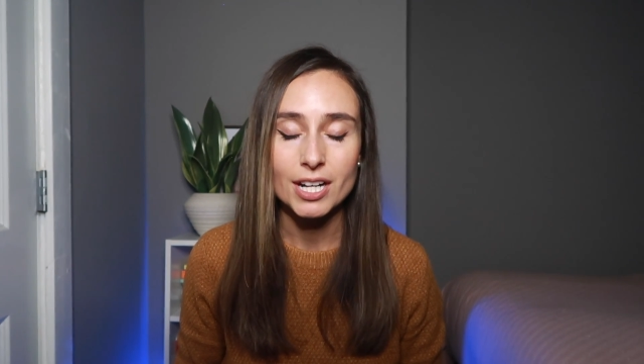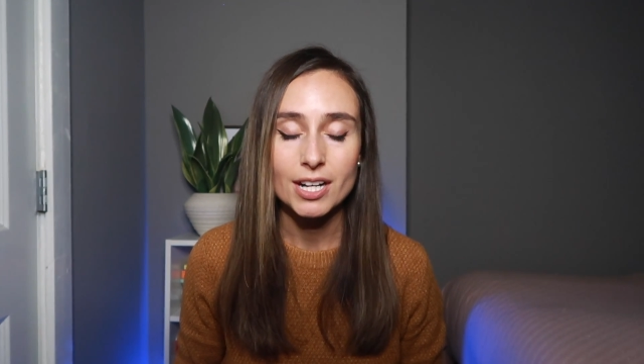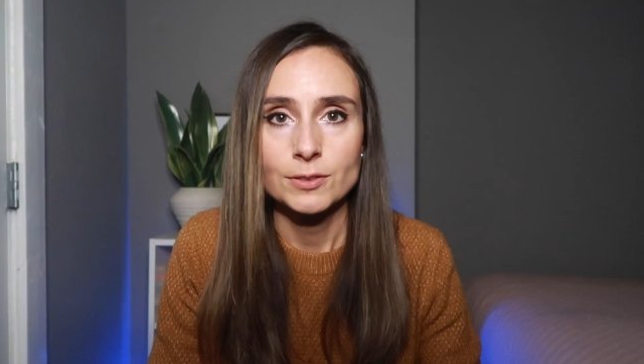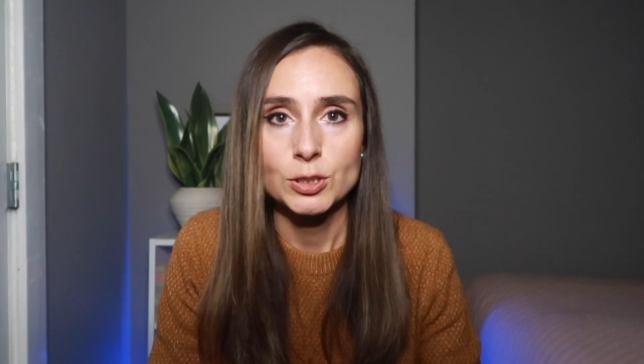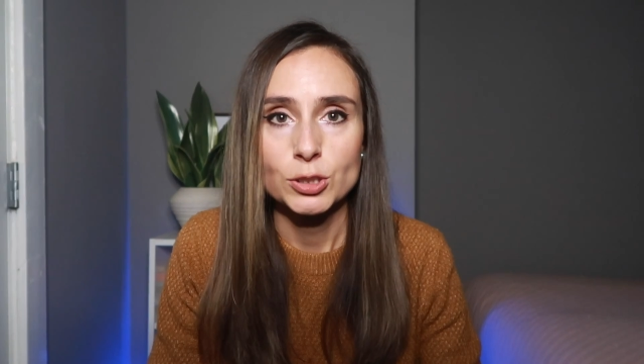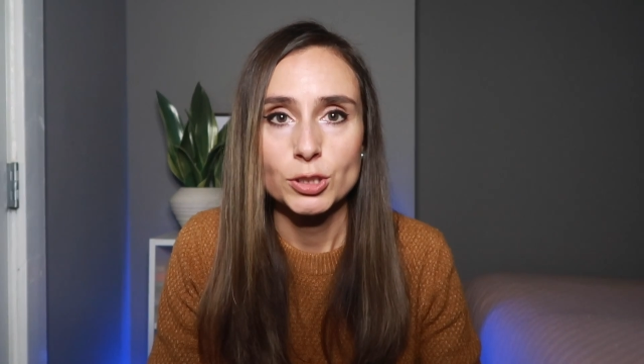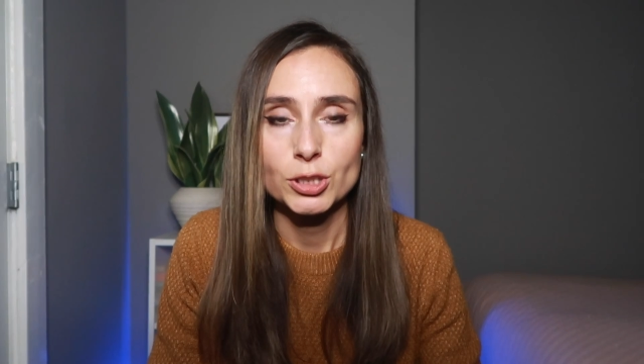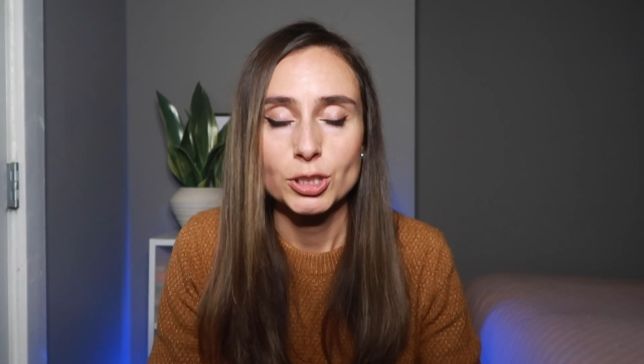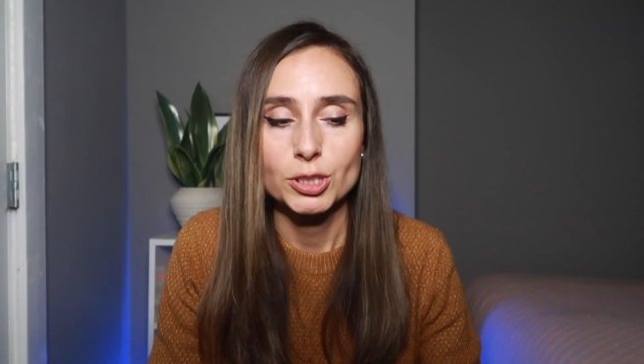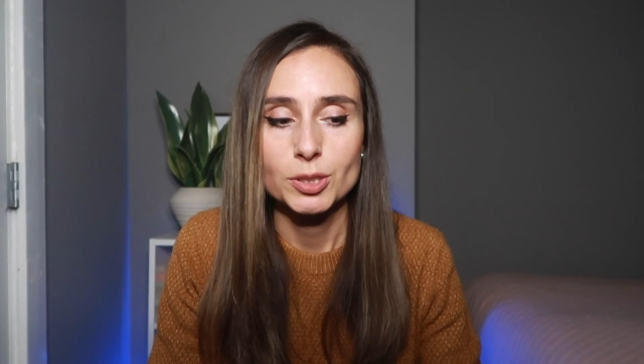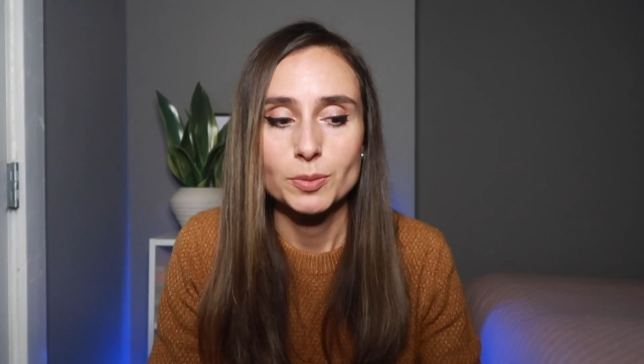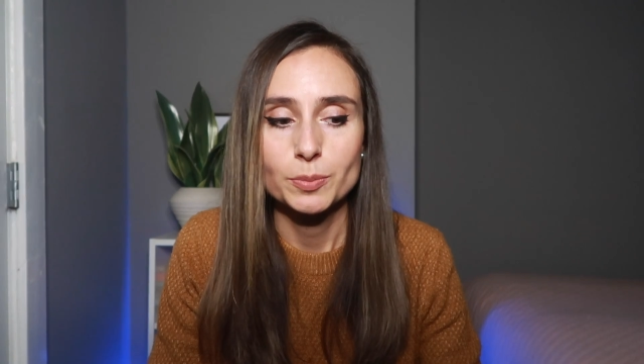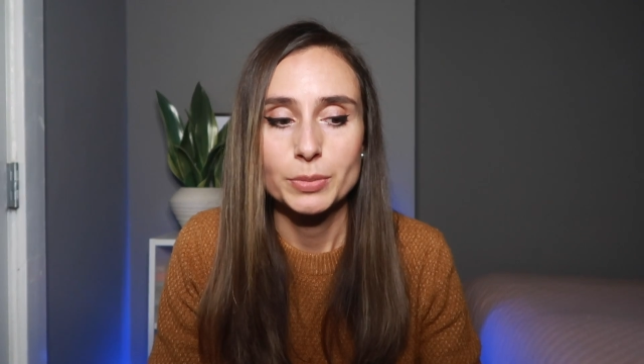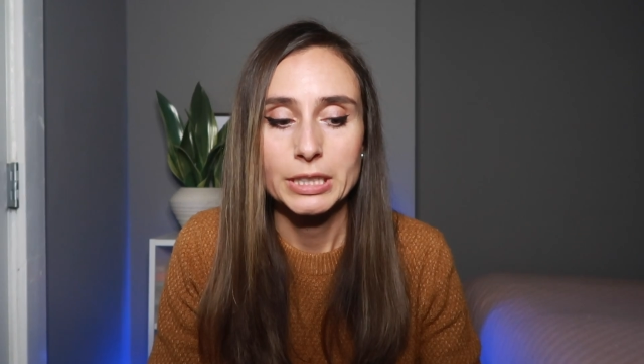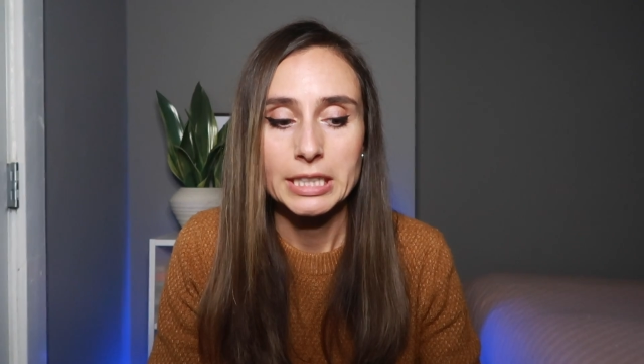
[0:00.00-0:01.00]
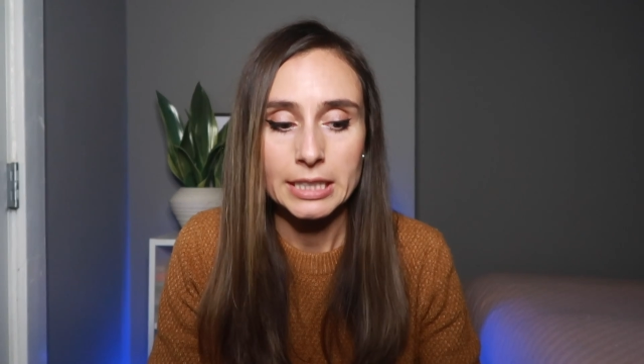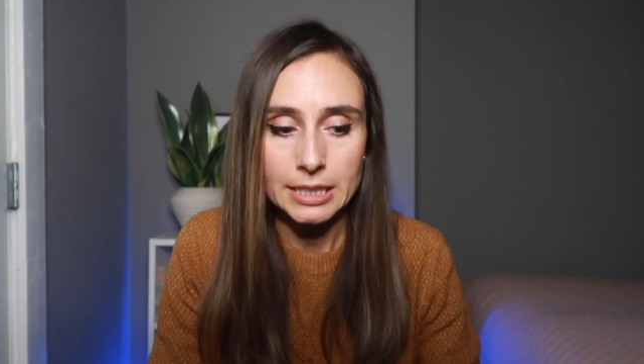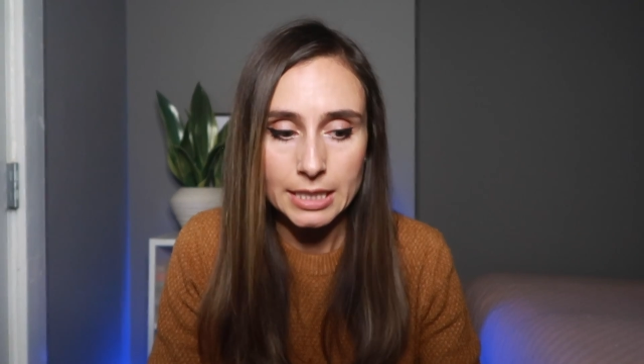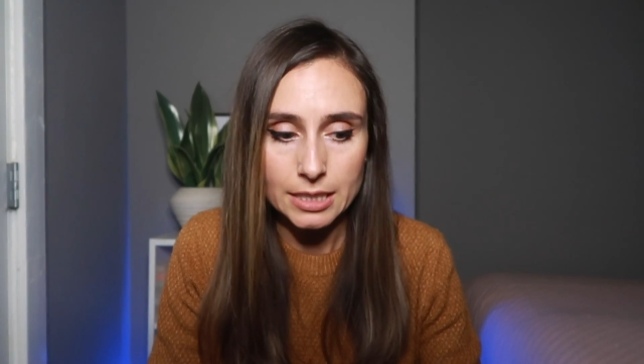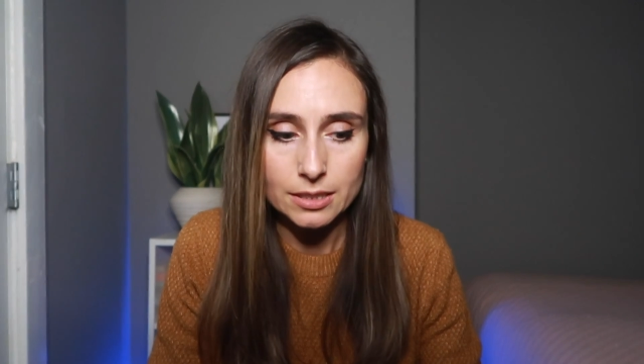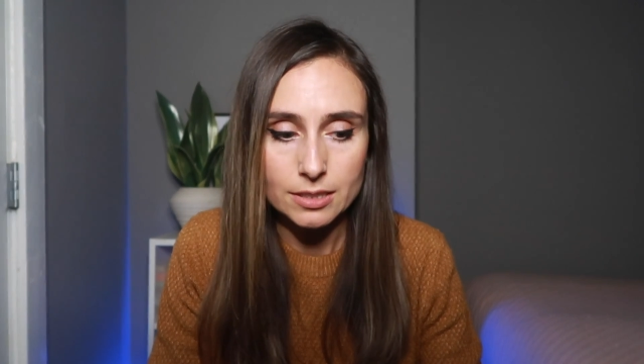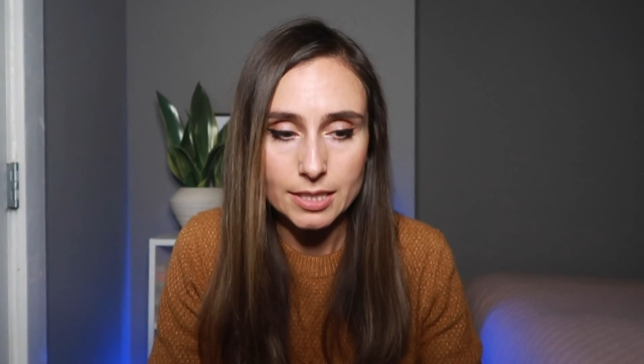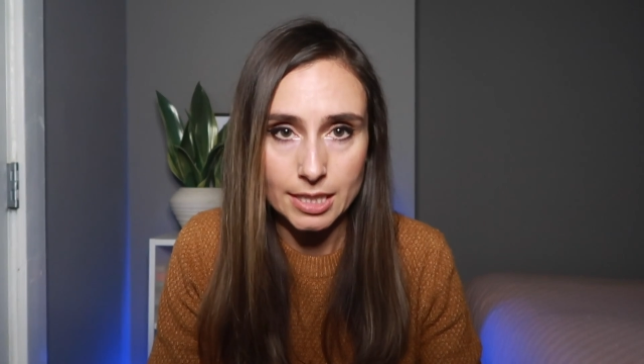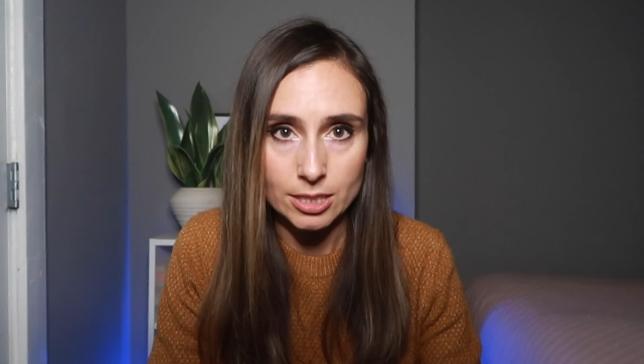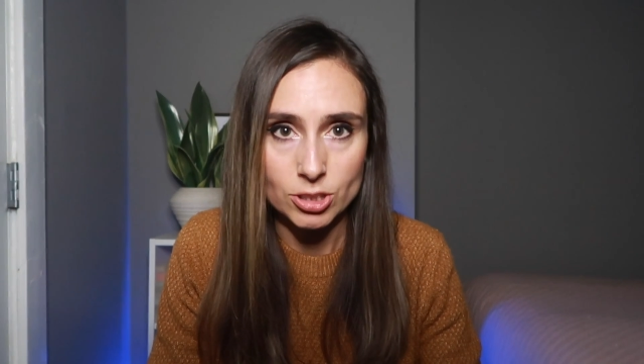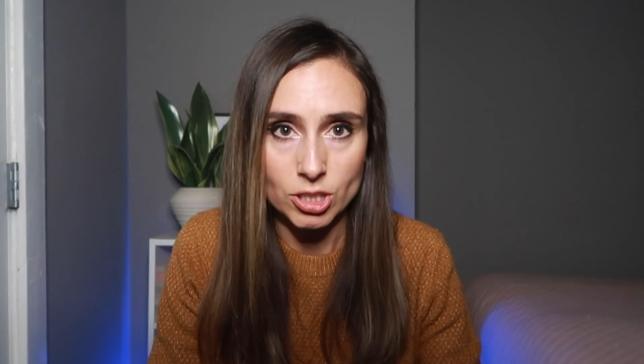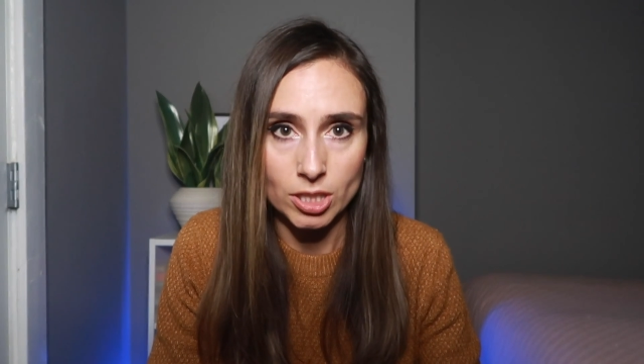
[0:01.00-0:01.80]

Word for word: After beginning St.